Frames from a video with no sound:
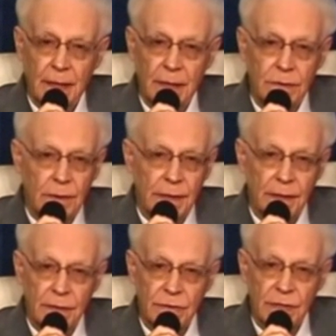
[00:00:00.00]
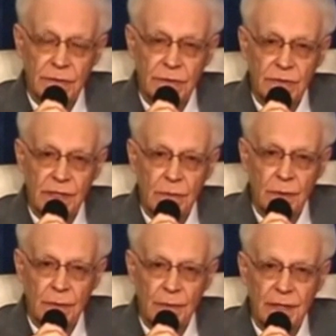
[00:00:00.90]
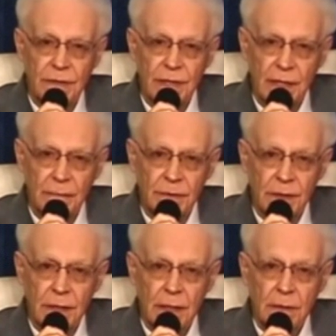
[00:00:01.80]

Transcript: And turning our senses inward, we attempt